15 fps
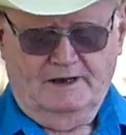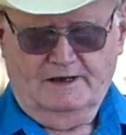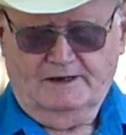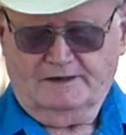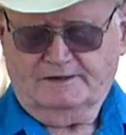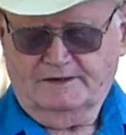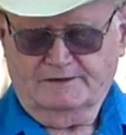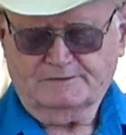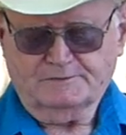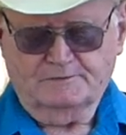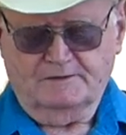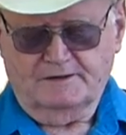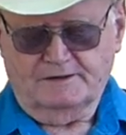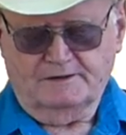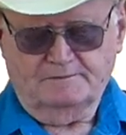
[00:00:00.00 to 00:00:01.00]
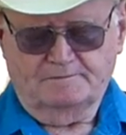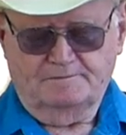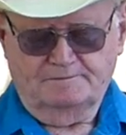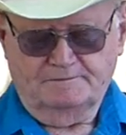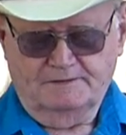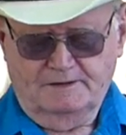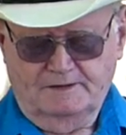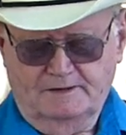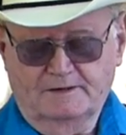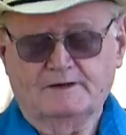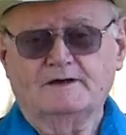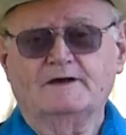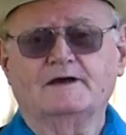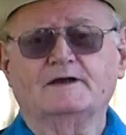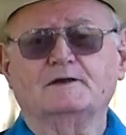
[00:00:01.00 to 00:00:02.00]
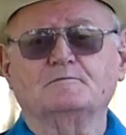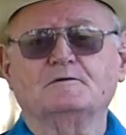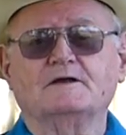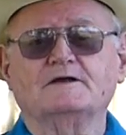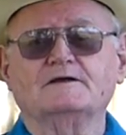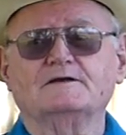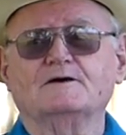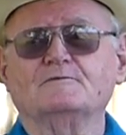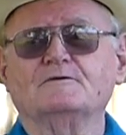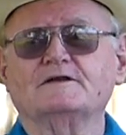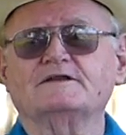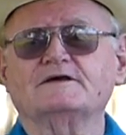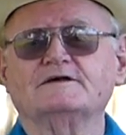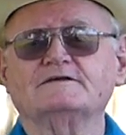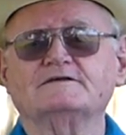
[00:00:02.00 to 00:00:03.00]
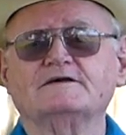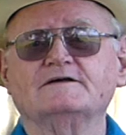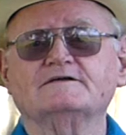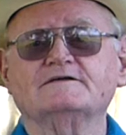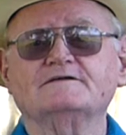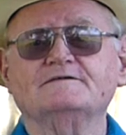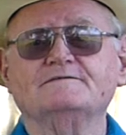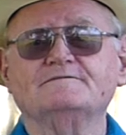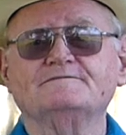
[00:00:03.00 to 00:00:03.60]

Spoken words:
And guess what? Anybody know what this is?